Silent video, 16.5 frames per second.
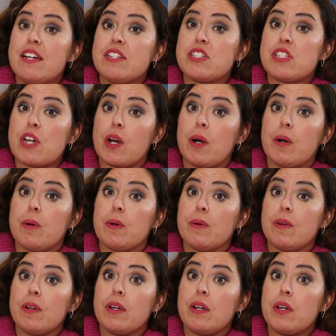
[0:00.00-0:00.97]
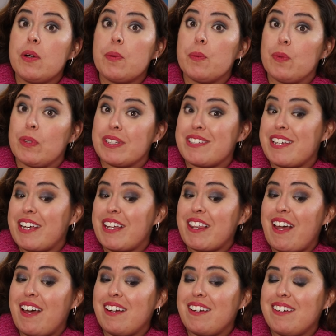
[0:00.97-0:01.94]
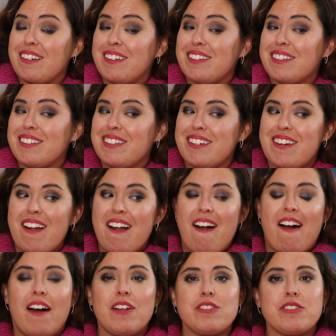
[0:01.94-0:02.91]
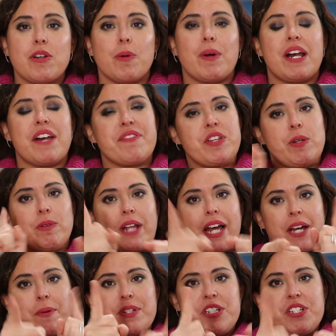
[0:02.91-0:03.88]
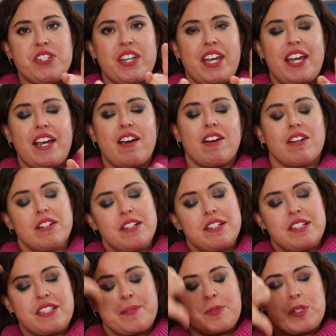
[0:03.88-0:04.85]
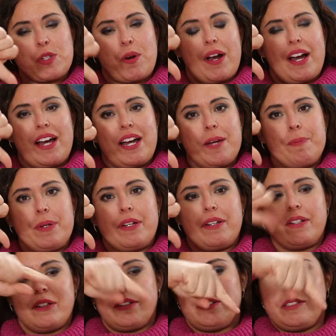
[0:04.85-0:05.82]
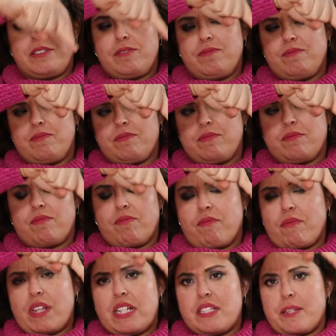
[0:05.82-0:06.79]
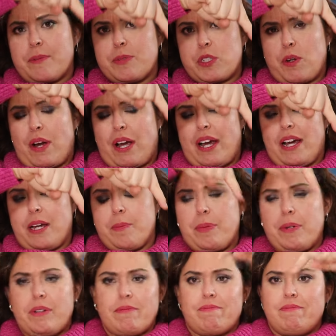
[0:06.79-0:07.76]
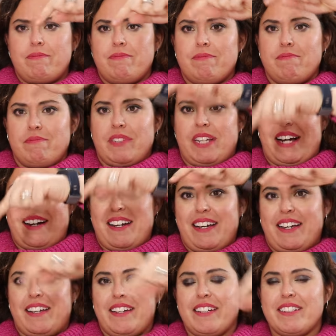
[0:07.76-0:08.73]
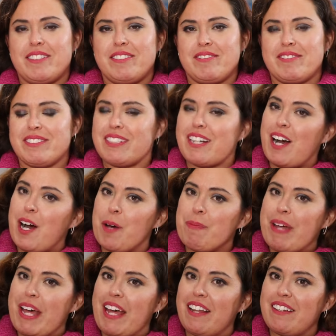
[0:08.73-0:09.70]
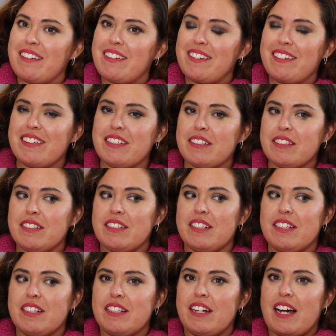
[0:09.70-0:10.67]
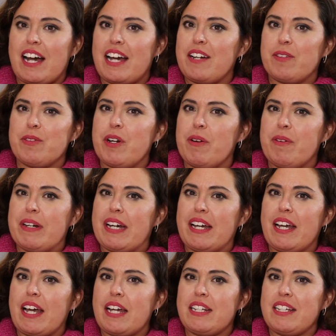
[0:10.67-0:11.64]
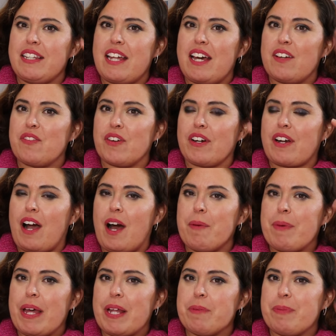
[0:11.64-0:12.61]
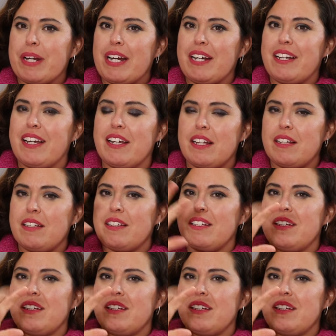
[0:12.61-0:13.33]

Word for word: So we'll see you then. Also, if you like what you see here, subscribe, subscribe, like, comment. I don't know why I did that for comment, but I did